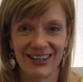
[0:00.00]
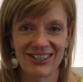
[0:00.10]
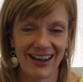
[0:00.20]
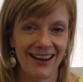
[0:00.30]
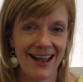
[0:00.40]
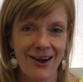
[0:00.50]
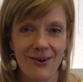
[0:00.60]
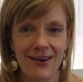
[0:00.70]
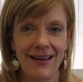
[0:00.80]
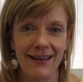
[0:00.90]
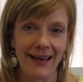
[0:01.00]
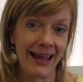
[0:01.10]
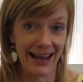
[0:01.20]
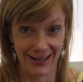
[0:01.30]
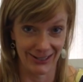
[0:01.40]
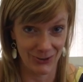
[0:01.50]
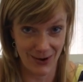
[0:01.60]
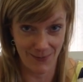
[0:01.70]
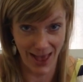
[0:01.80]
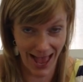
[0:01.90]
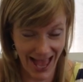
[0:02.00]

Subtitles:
You can check it out at It's a Trip.